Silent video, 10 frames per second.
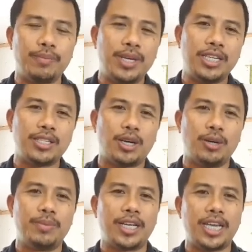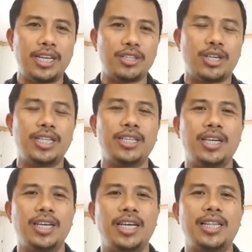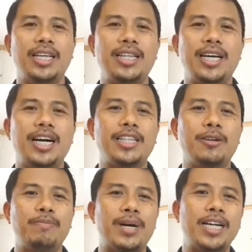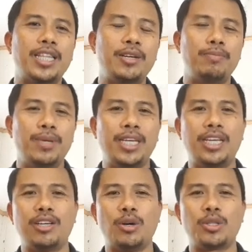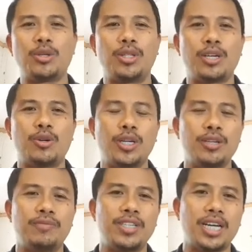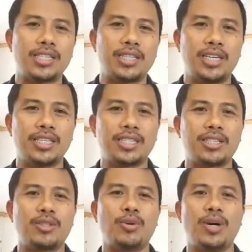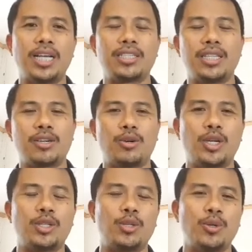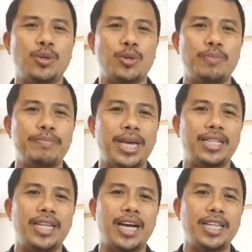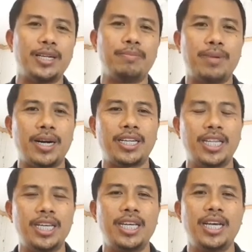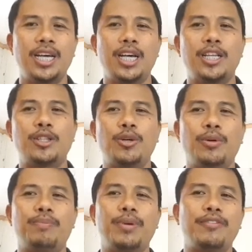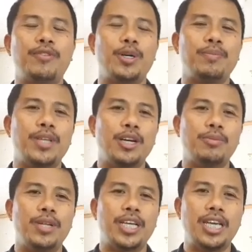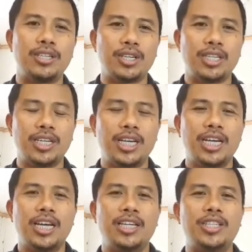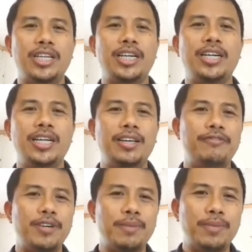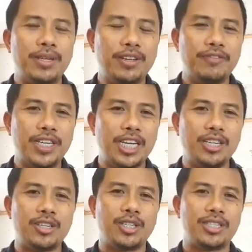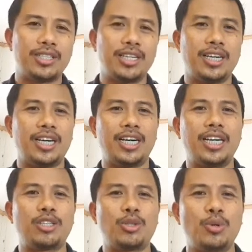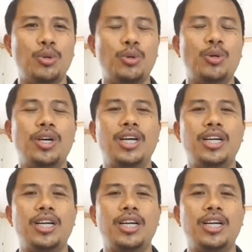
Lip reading: his obligation, then the other party may go to the Court of Justice to ask the court to compel the other party to perform the obligation. Generally, from the definitions, there are two